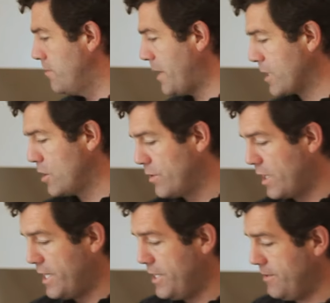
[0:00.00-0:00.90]
Back on with
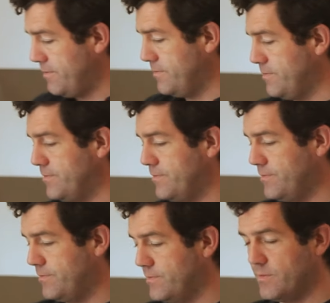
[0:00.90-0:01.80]
the lid,
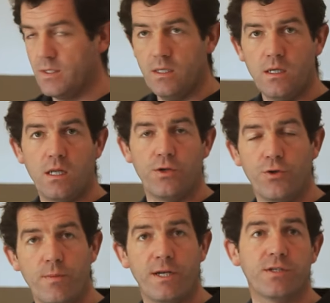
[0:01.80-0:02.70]
and in
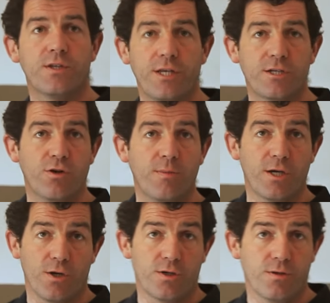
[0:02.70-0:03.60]
2 minutes that's going to
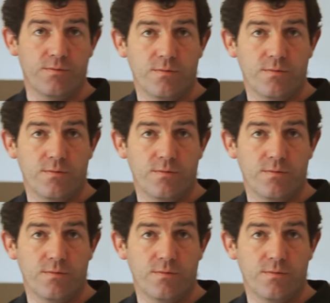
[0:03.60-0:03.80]
be cooked.